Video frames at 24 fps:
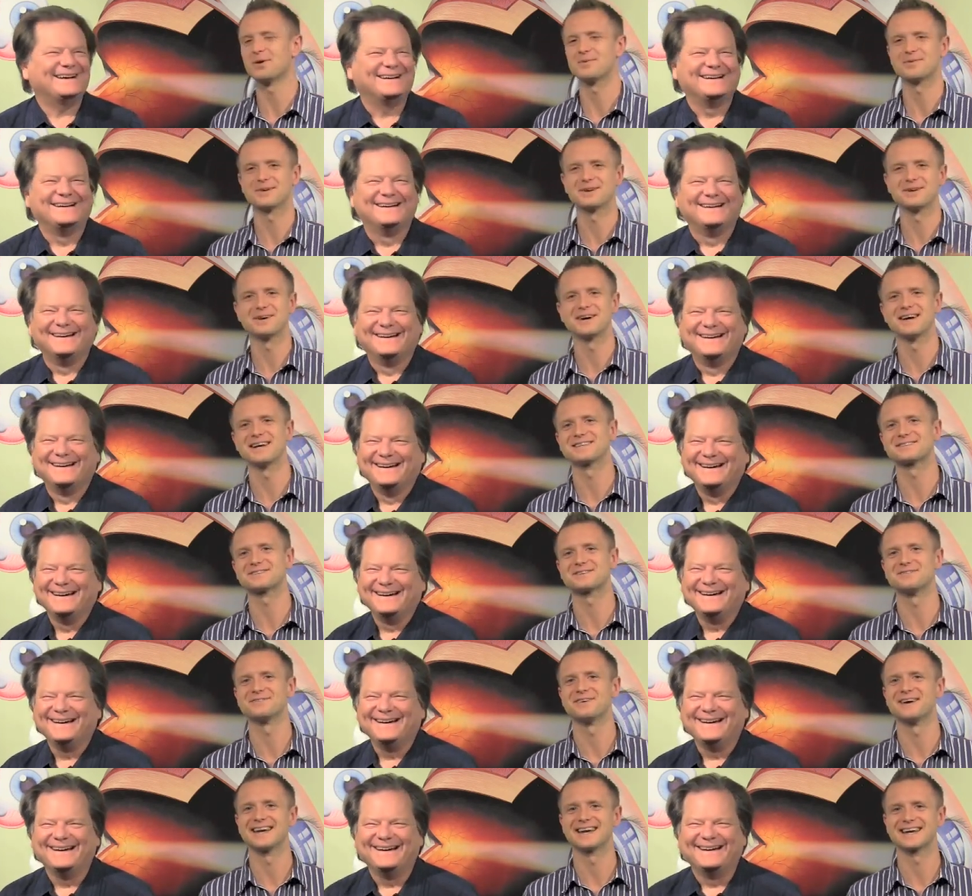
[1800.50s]
Speaker 1: yeah. probably not as
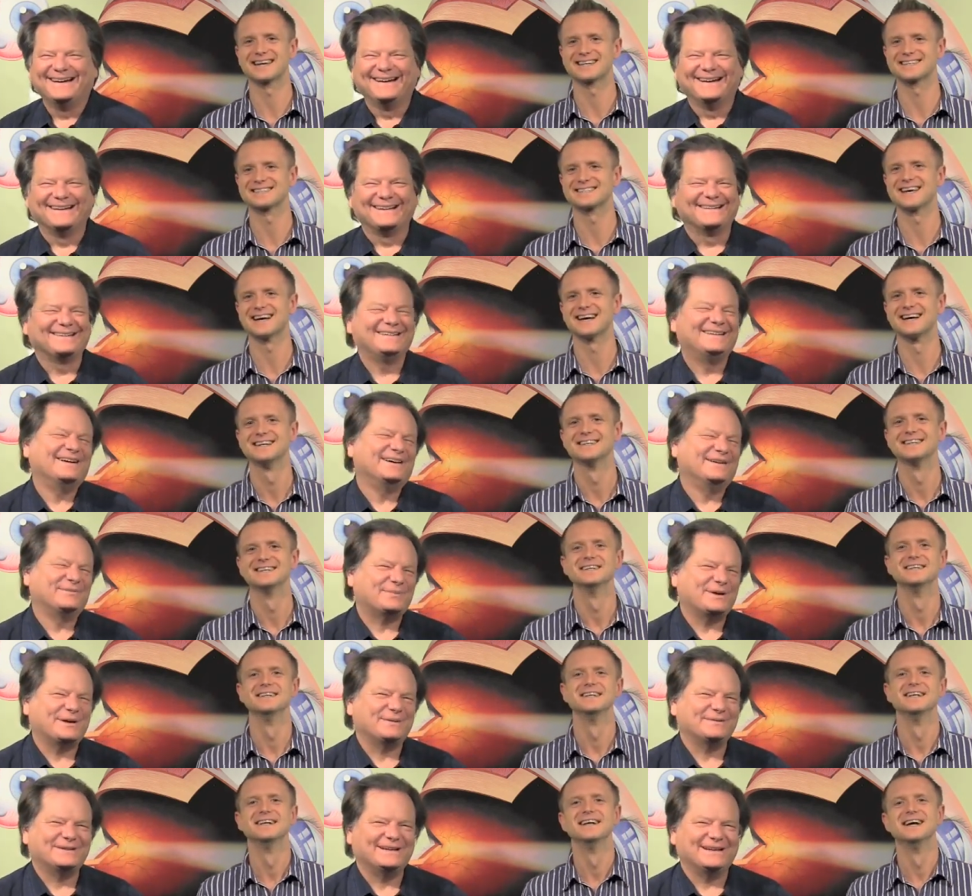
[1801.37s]
dramatic as that. Yeah,
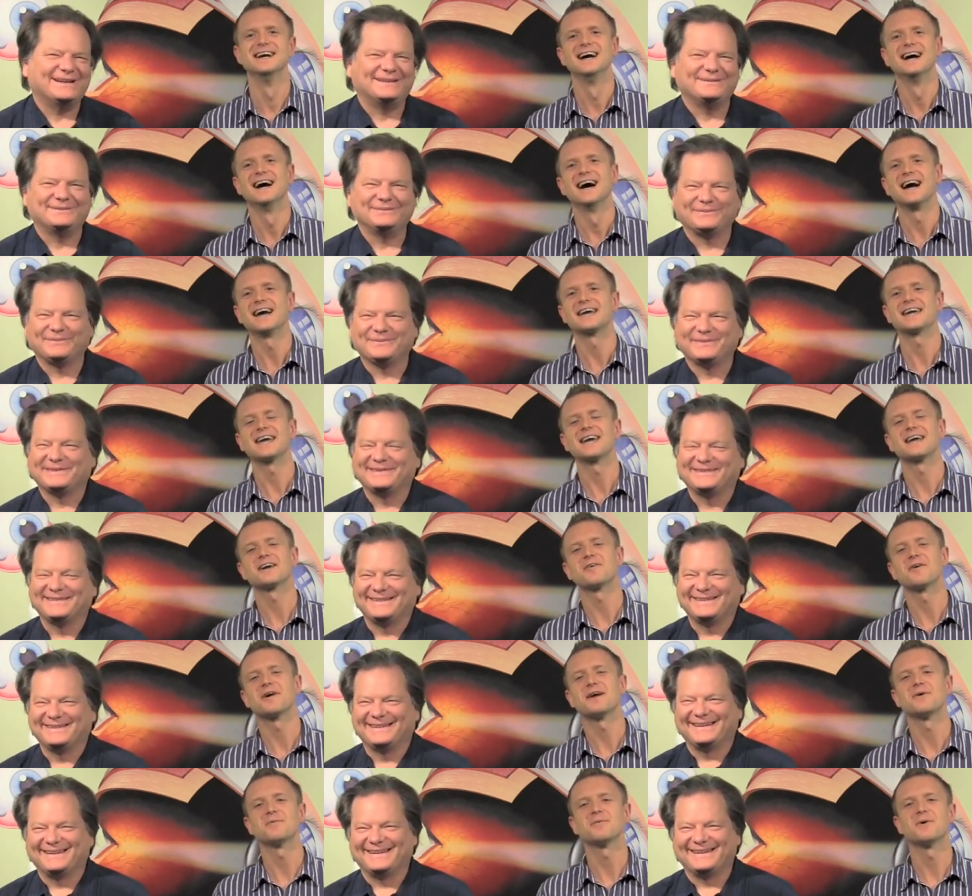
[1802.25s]
probably not. Okay,
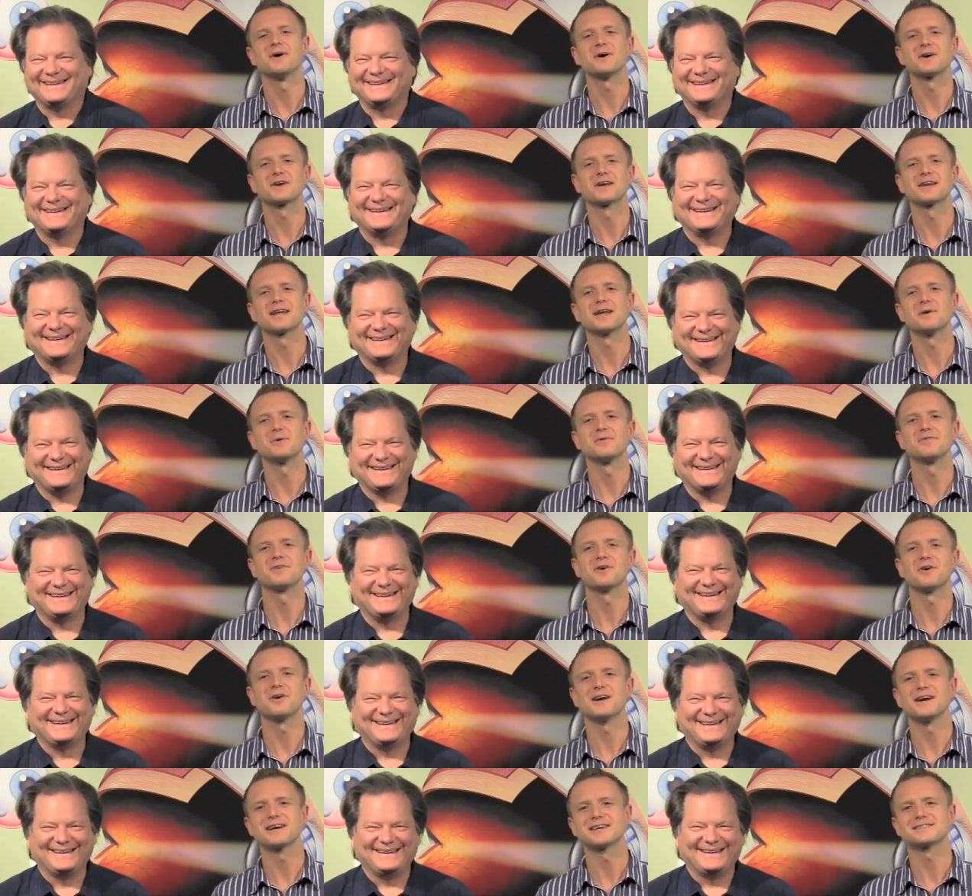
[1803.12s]
great. Well, good luck with
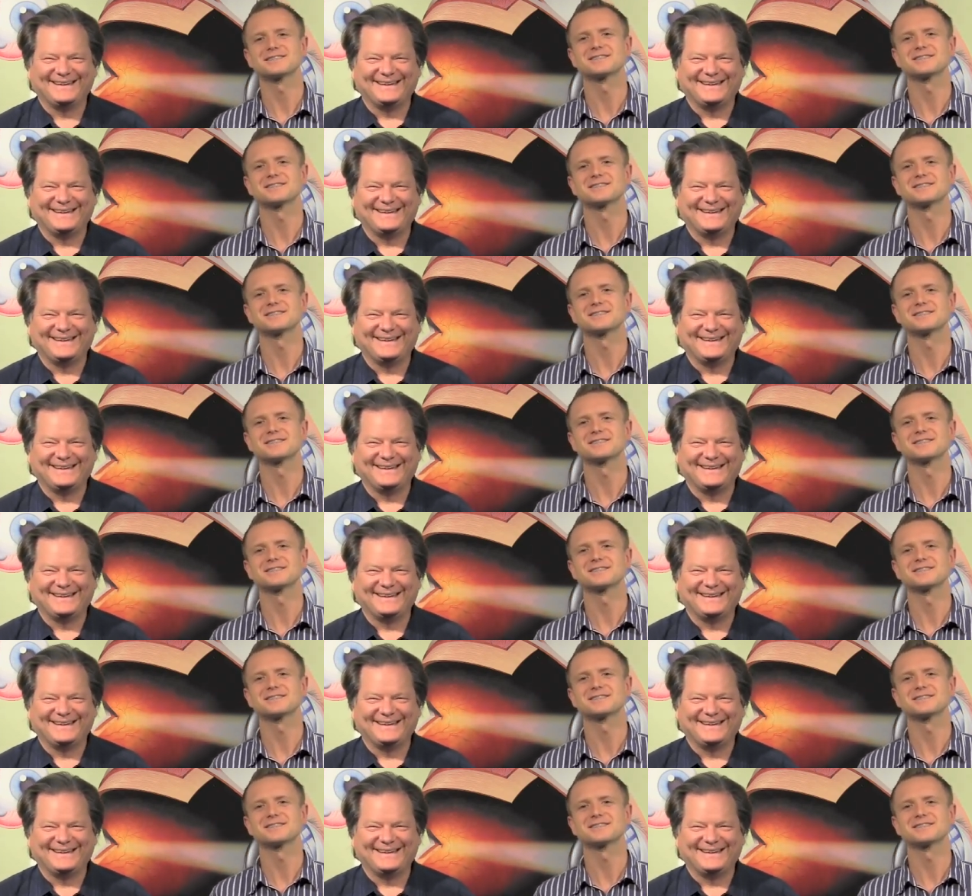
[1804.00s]
your eye